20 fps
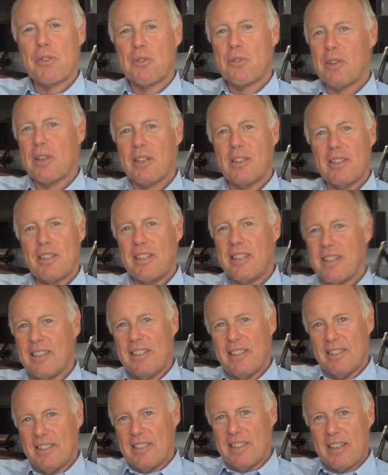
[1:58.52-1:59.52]
strictly
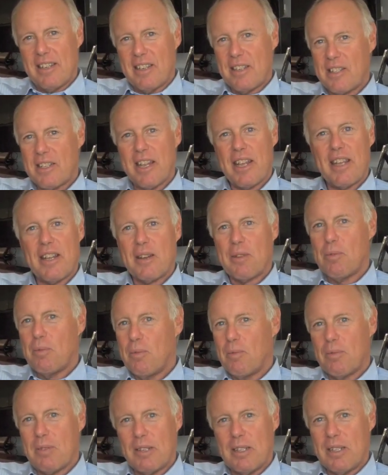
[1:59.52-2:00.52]
steak,
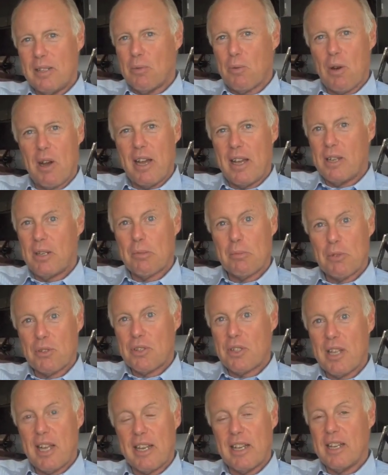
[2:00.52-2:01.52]
wine
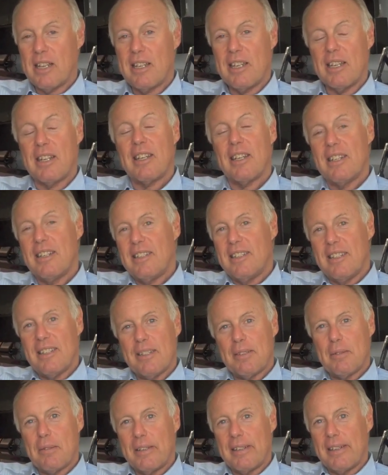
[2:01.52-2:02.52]
almost nightly,
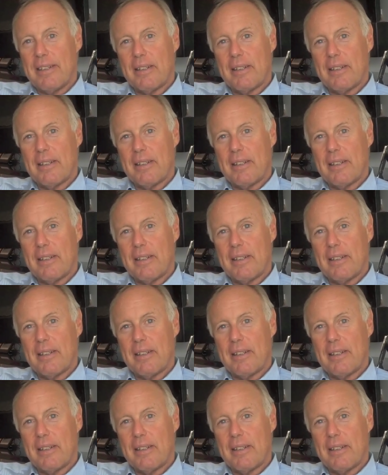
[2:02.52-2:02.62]
you